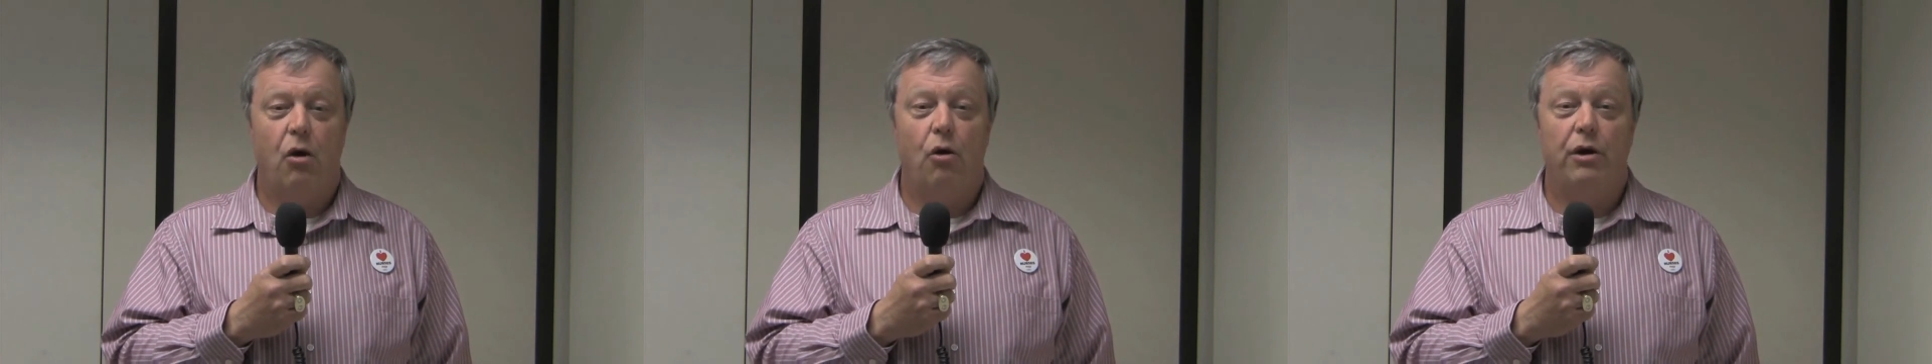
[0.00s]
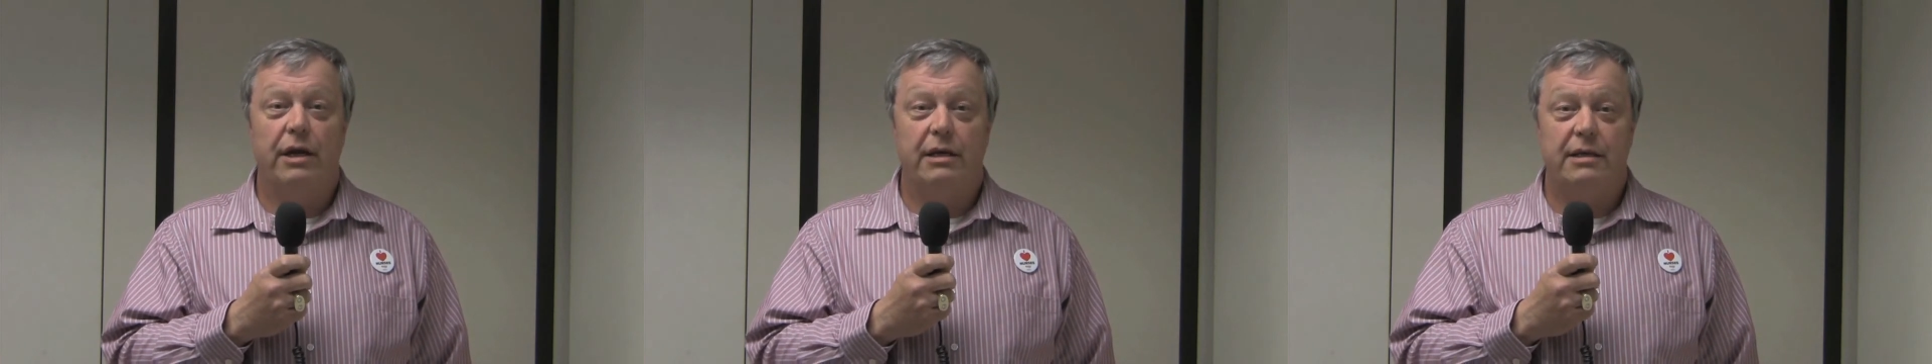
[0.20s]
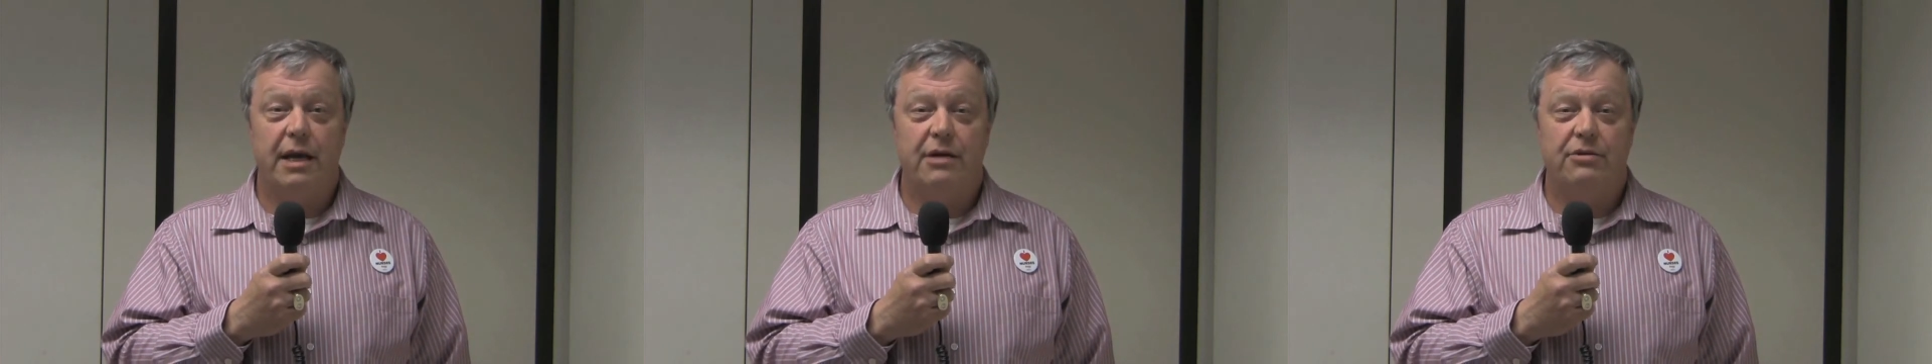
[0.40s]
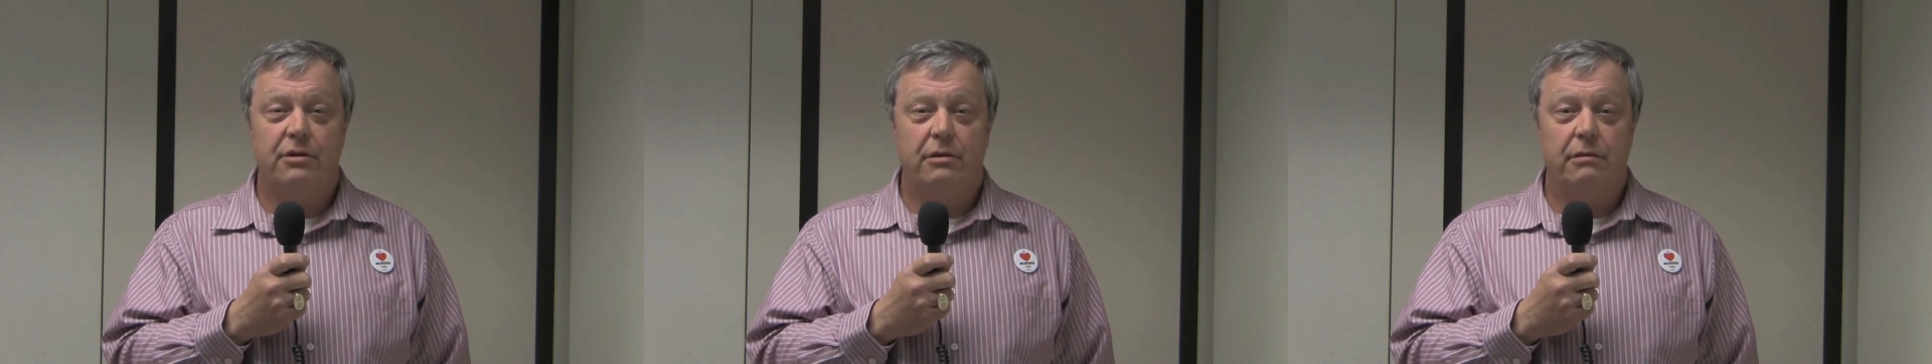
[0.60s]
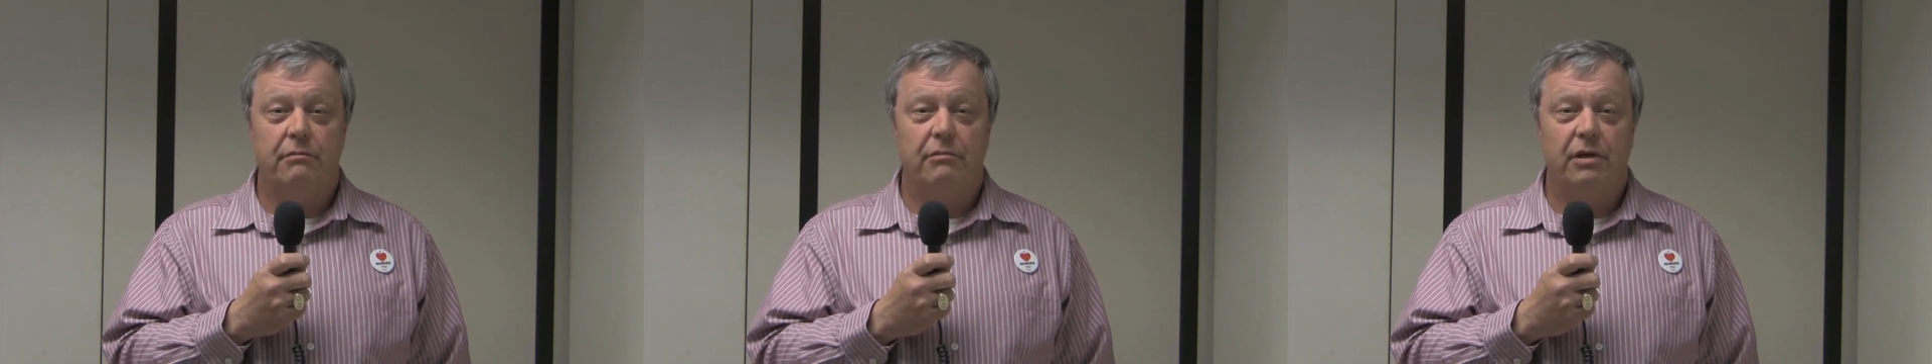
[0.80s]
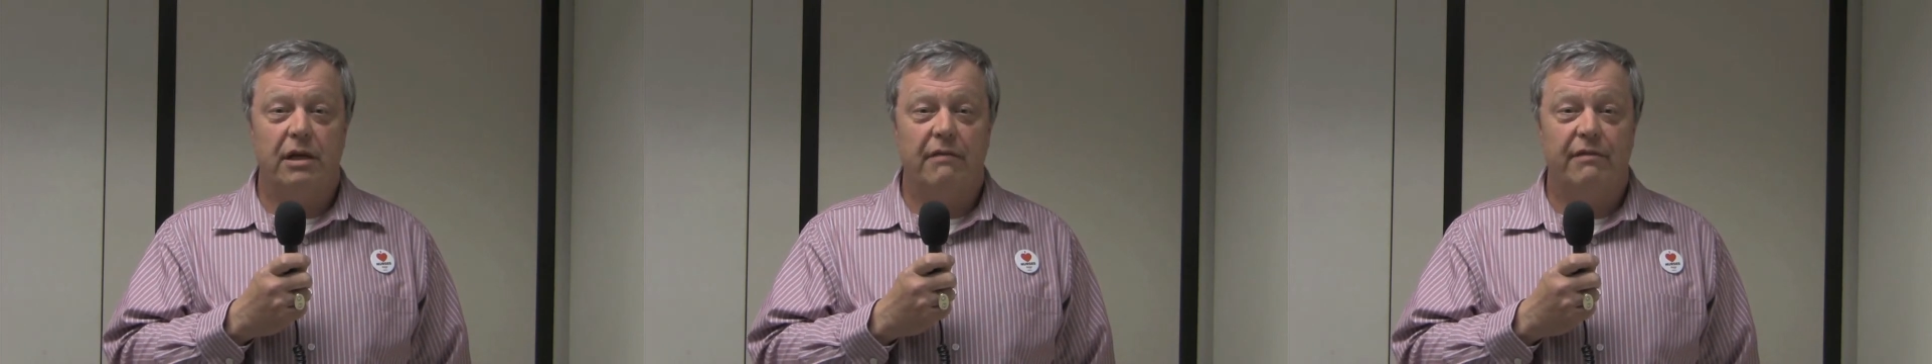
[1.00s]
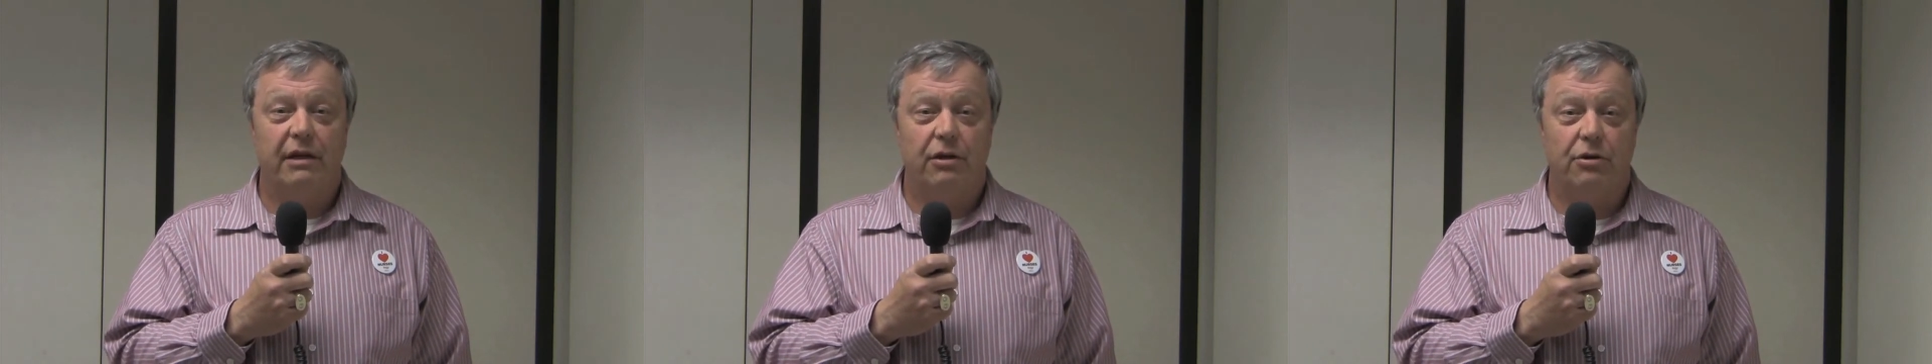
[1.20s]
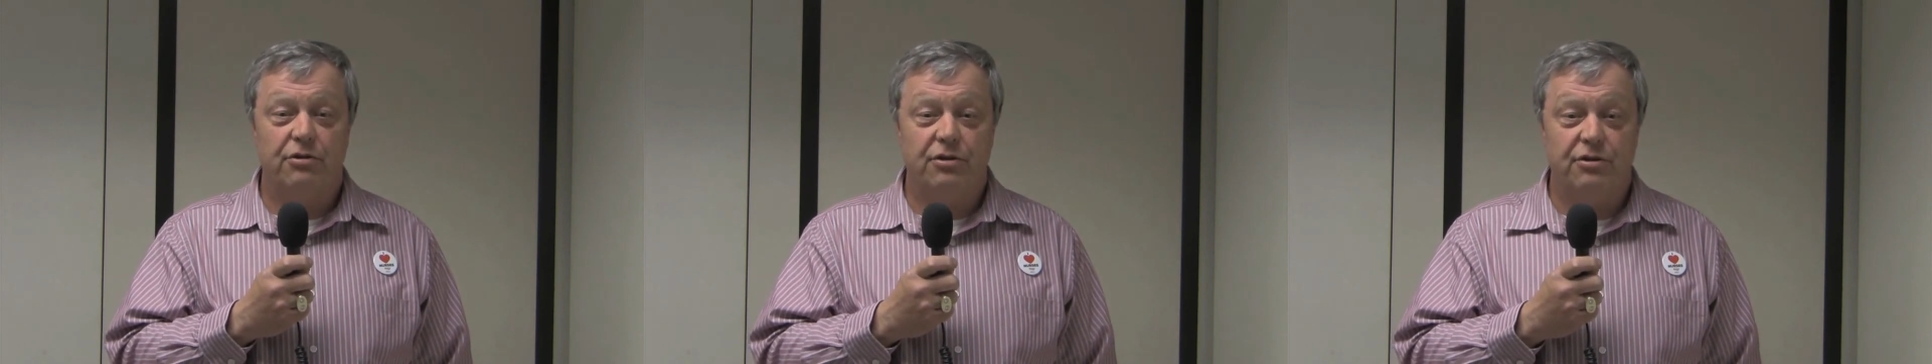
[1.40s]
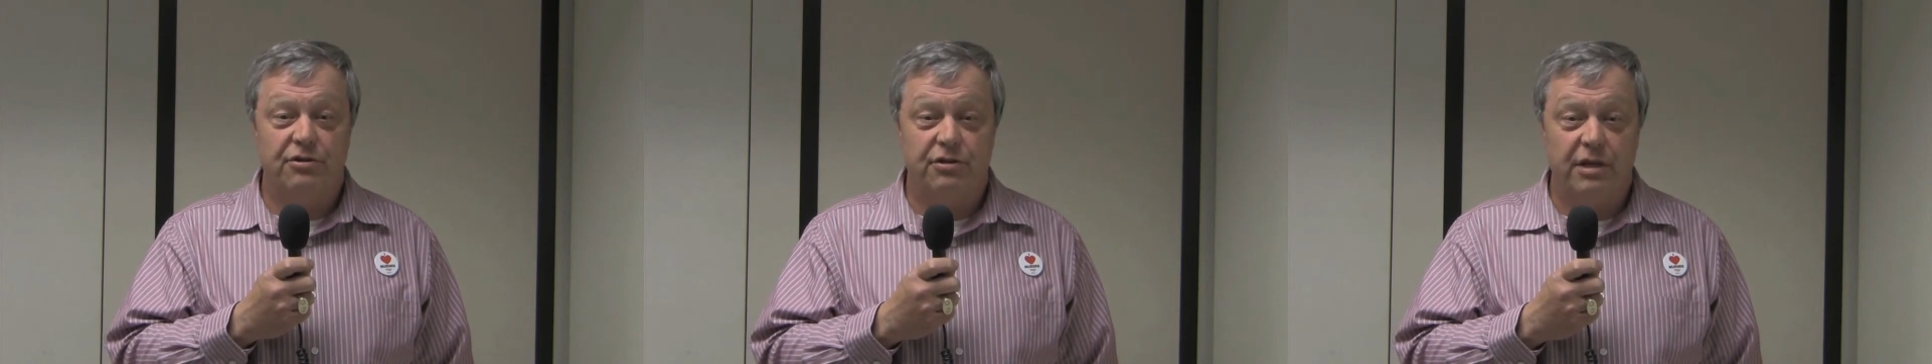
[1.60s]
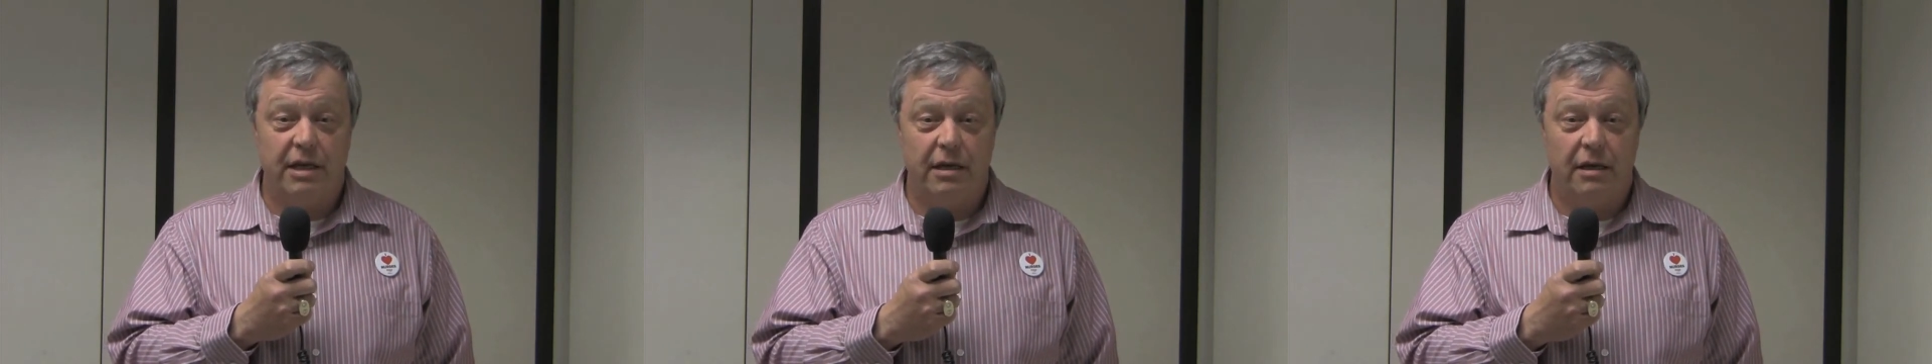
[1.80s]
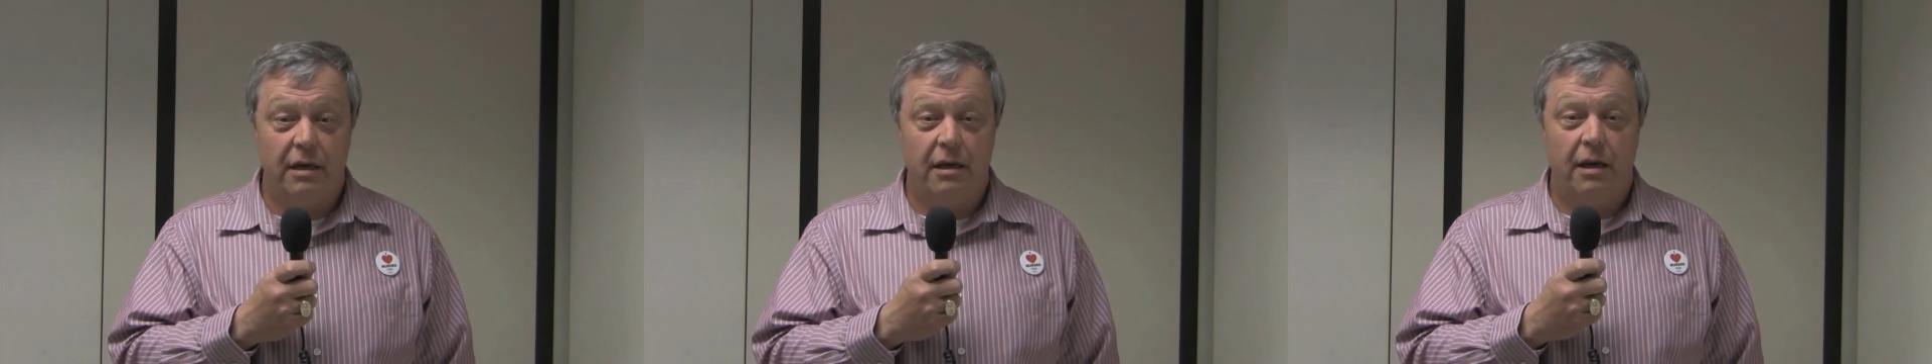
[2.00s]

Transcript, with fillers: orientation, giving nurses the